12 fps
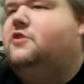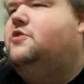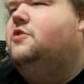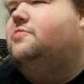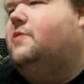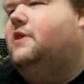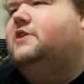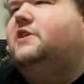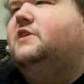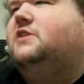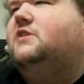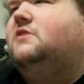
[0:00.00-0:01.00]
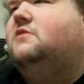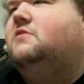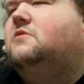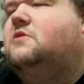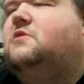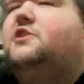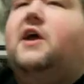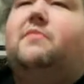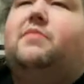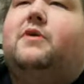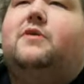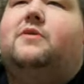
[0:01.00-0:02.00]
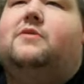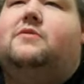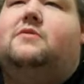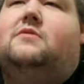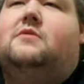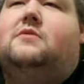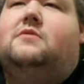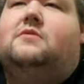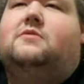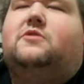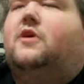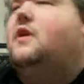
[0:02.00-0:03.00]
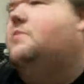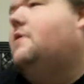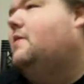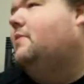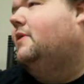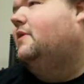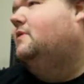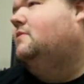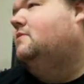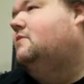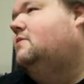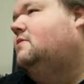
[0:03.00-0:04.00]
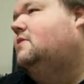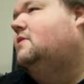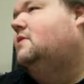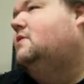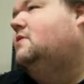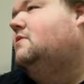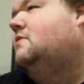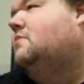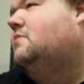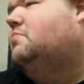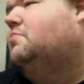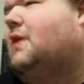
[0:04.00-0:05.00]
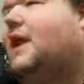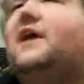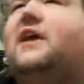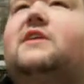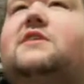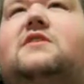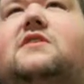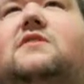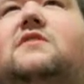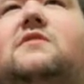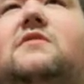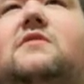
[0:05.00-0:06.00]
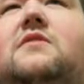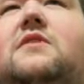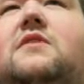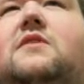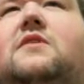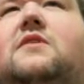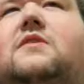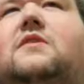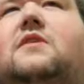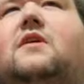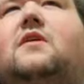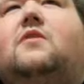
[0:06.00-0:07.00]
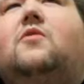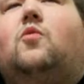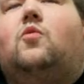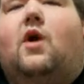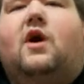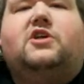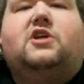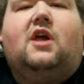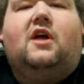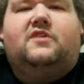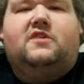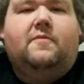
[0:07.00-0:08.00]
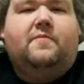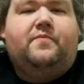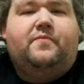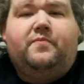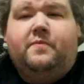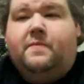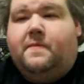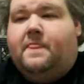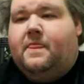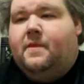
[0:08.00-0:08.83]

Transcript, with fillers: toothbrushes, shampoo, toilet paper, blankets. Most of that stuff only if you're in dire need.